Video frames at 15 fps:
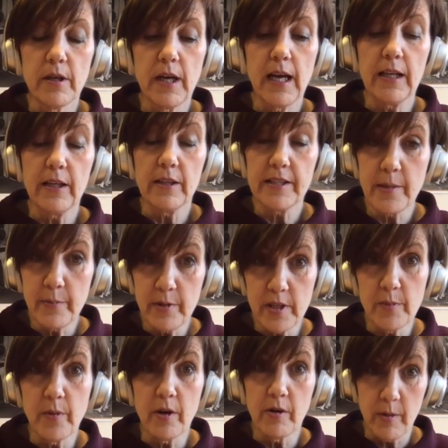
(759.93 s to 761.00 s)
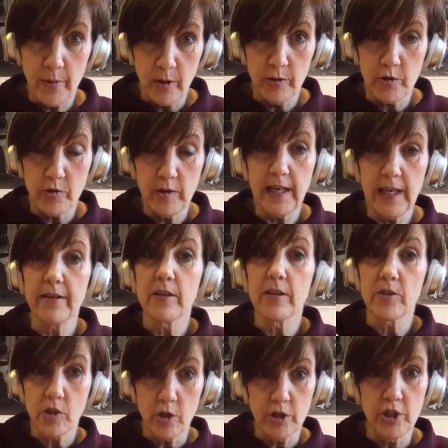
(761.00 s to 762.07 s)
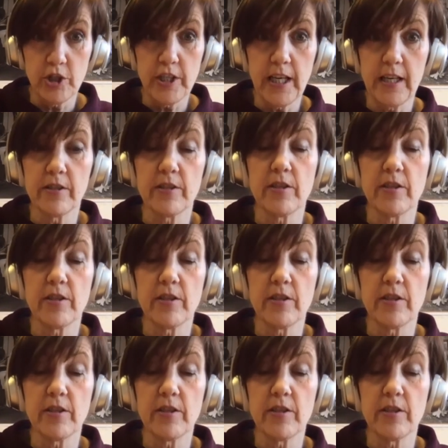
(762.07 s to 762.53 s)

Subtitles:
And some of them are upholstery leather, and Scottish Tanneries